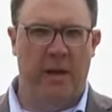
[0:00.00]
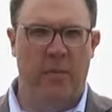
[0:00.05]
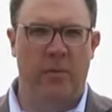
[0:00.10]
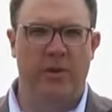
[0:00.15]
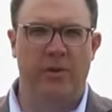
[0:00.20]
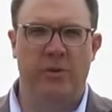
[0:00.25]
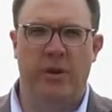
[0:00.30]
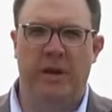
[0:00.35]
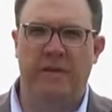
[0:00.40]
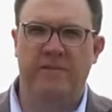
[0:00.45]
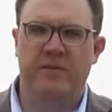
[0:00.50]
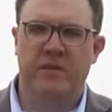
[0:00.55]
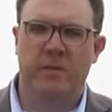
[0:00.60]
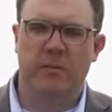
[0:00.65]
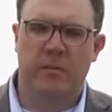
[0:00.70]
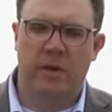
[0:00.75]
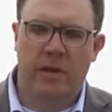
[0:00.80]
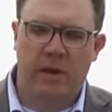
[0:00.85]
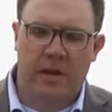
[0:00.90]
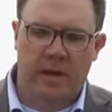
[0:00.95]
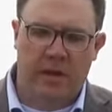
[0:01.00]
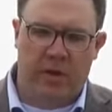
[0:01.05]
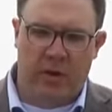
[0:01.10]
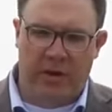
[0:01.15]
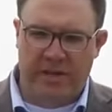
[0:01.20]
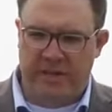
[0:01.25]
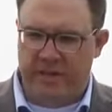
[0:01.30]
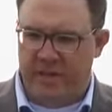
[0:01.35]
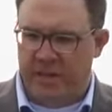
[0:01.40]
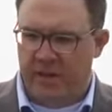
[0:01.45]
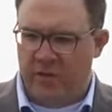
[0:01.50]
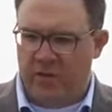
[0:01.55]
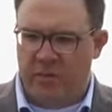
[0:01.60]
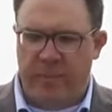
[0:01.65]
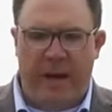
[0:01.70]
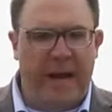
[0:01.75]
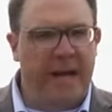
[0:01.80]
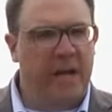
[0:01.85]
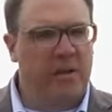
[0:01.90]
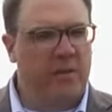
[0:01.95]
We do have some grazing that goes
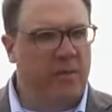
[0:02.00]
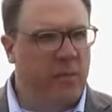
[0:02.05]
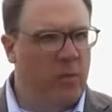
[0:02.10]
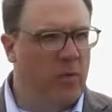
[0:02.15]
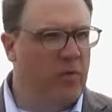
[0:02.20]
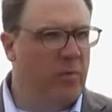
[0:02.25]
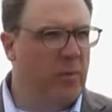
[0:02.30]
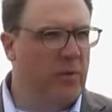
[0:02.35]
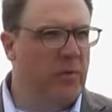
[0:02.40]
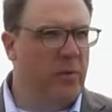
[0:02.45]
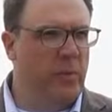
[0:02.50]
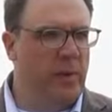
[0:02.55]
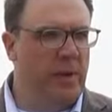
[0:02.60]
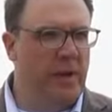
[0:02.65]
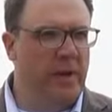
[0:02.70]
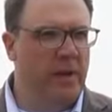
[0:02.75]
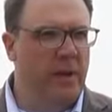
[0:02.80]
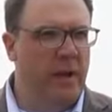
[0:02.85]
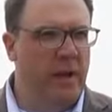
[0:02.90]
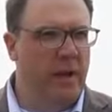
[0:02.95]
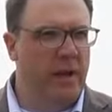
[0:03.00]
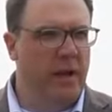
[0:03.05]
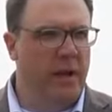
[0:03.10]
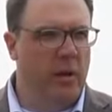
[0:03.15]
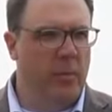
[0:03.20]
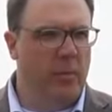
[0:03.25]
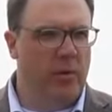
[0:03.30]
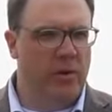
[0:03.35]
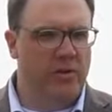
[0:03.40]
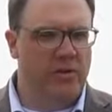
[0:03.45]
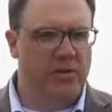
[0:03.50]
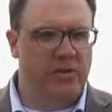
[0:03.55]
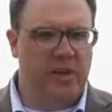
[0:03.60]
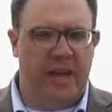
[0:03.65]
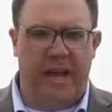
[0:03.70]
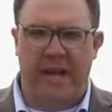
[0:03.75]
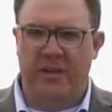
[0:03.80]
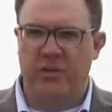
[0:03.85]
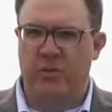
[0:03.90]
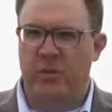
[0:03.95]
back and forth between Alberta and
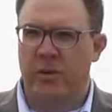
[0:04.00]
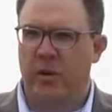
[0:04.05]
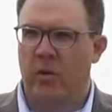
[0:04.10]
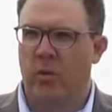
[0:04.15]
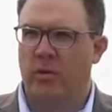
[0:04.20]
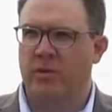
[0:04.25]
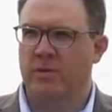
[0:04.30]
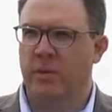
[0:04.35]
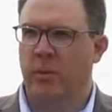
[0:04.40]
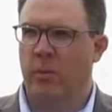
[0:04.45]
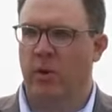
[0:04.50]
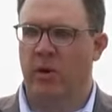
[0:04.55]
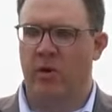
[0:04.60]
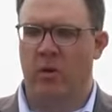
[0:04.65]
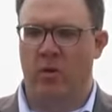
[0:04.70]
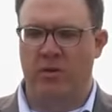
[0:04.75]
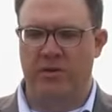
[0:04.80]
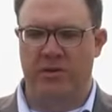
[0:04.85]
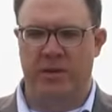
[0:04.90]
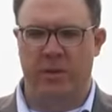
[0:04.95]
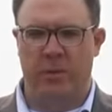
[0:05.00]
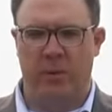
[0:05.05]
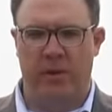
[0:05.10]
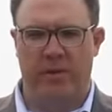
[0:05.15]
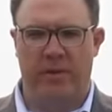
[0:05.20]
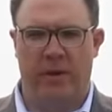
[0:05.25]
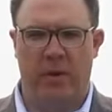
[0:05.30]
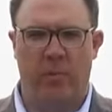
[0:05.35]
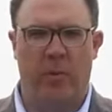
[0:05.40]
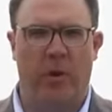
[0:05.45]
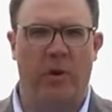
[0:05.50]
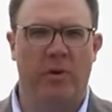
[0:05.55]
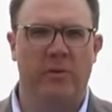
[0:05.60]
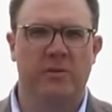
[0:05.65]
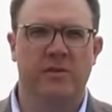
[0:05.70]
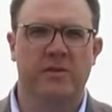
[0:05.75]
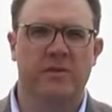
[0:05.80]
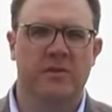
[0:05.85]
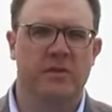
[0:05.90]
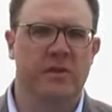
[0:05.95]
Saskatchewan. Of course, we work closely with our
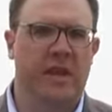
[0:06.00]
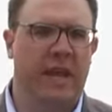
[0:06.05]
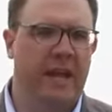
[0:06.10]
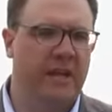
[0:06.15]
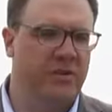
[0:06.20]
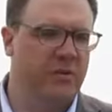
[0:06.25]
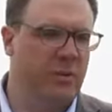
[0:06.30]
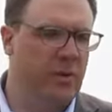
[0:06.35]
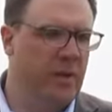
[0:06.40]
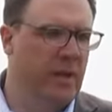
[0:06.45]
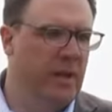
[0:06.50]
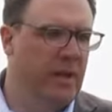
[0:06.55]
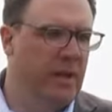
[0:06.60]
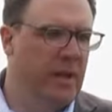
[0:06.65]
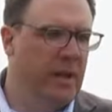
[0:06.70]
partners in Saskatchewan.